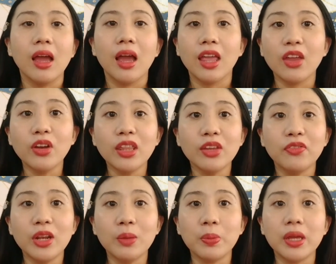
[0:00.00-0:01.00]
Here in the
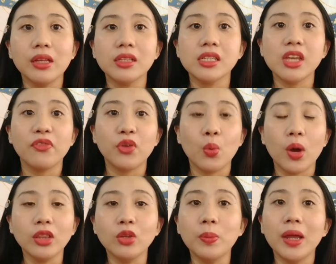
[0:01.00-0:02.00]
Philippines, if you
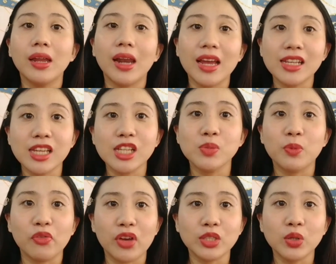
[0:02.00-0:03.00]
want to be a licensed
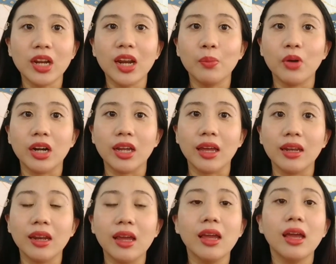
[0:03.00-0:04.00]
professional
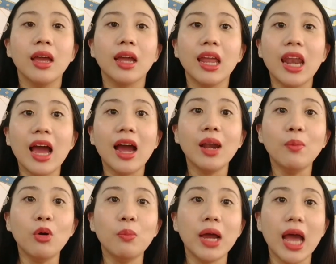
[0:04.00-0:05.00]
librarian, kailangan
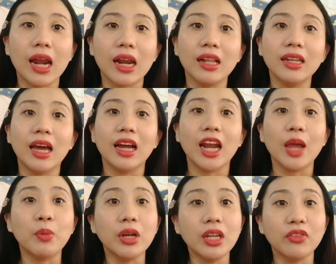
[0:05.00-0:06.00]
mong mag-aral ng
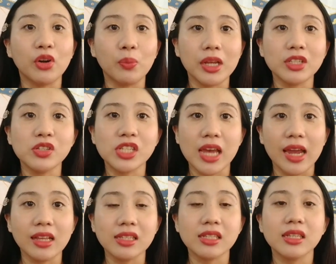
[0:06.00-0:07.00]
library information
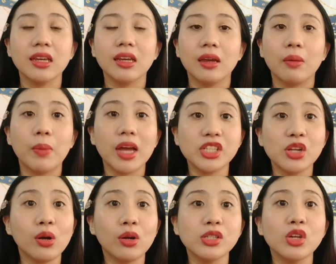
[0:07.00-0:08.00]
science,
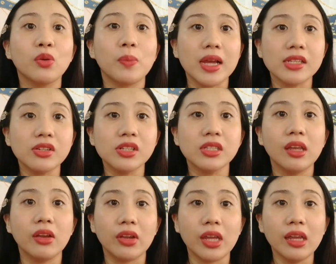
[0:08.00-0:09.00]
bachelor's or master's
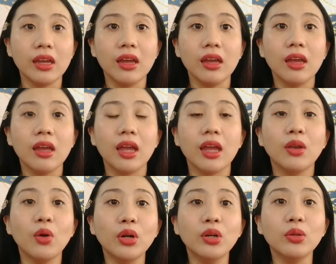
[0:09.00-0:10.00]
degree, in
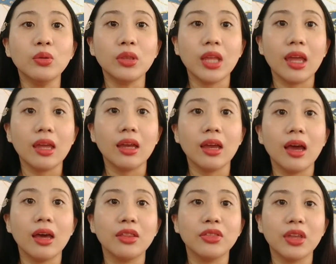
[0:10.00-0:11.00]
order to take
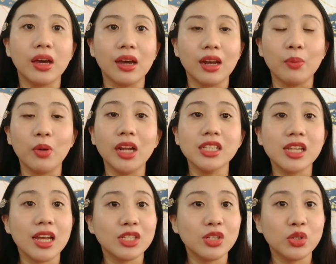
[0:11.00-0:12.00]
the librarian's
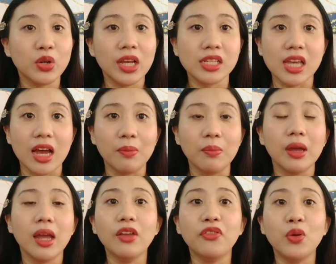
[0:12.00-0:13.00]
licensure exam.
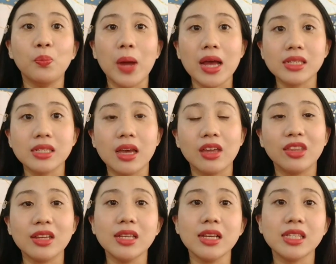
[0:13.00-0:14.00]
And if you pass
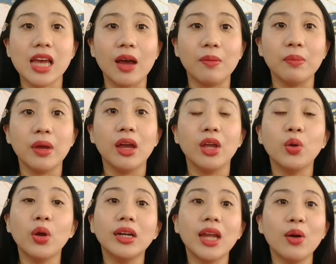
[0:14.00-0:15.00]
this exam, you
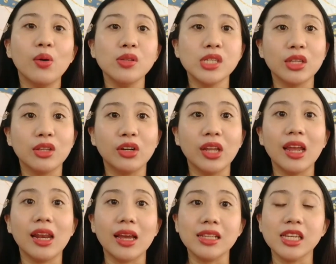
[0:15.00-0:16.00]
are now considered a
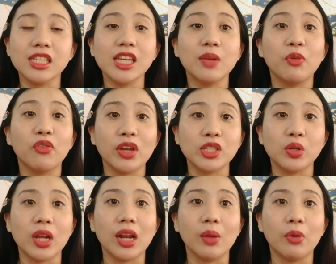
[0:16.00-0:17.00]
licensed and
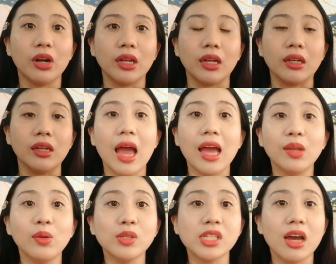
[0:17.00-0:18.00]
professional librarian.
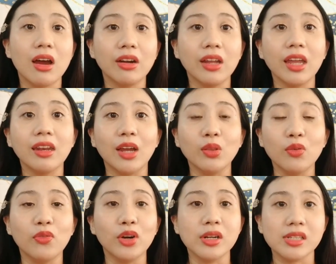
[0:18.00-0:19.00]
Ayon sa RA
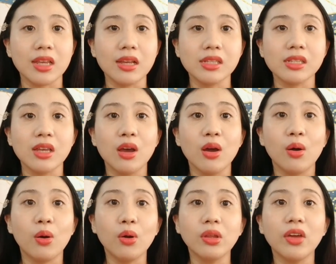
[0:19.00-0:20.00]
9246
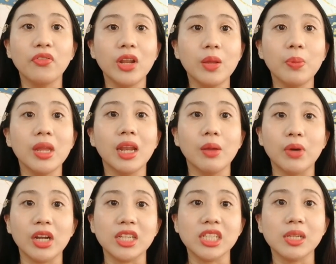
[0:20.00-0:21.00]
or the Philippine
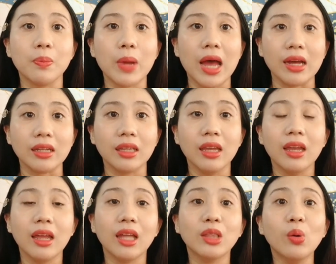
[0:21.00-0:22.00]
Librarianship Act.
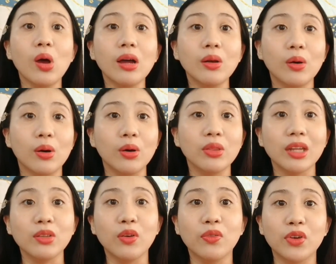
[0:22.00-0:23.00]
Ito ang law
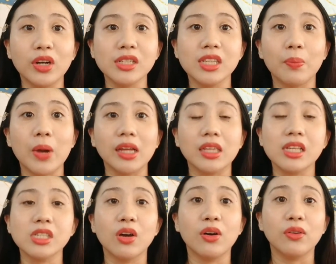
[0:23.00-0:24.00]
that governs the practice
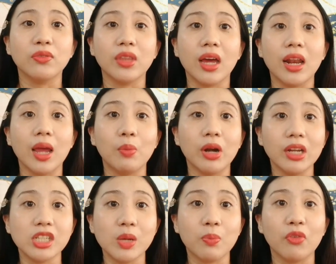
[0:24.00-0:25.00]
of the
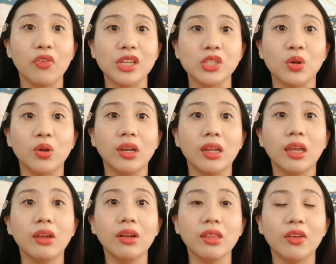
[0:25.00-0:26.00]
librarianship profession
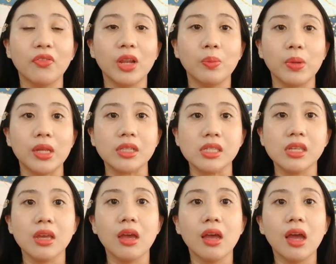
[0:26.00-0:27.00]
here in the Philippines.
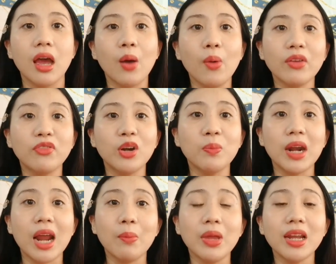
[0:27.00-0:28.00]
However,
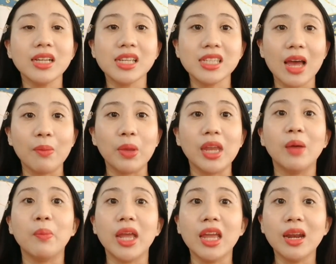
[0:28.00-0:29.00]
maraming nagsasabi na
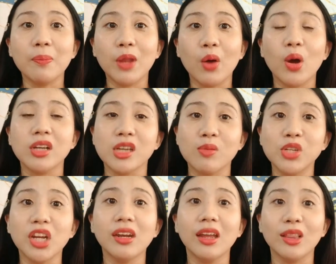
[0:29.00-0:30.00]
mahirap daw ang subject
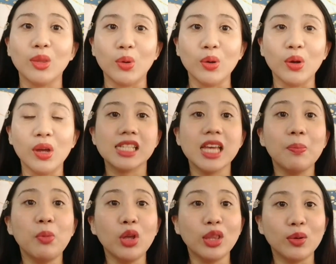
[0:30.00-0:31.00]
na ito. Isa
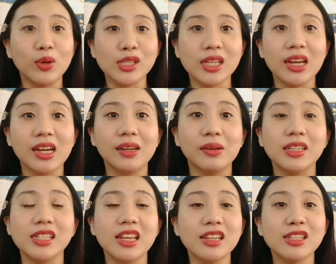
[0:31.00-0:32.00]
po ito sa
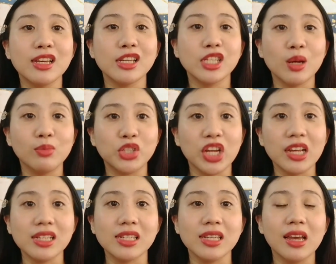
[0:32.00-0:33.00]
6
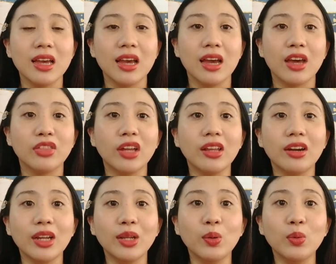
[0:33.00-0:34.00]
subjects that are
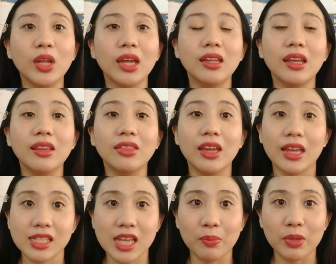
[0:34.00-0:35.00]
included in the
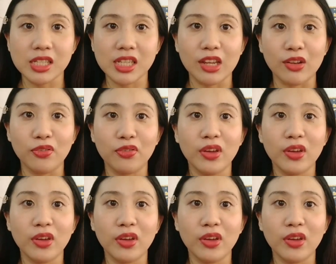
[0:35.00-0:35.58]
exam itself.